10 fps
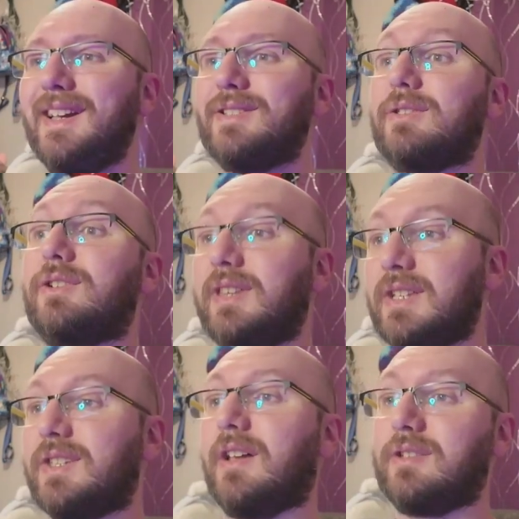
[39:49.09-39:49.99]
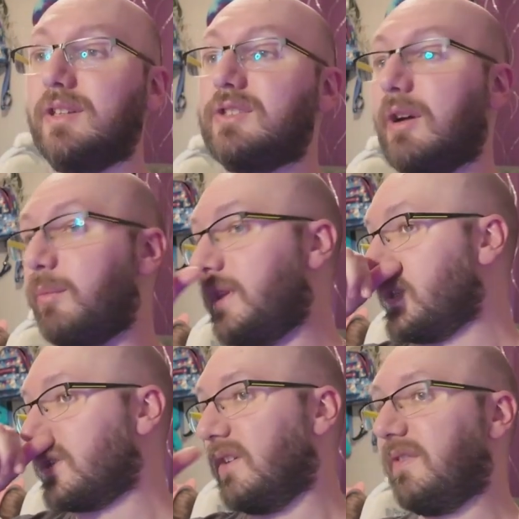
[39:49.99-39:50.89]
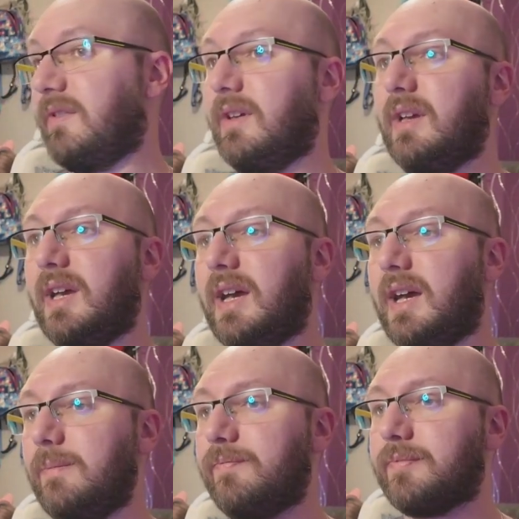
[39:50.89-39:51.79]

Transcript: So it's good that you started on the top with this stuff. But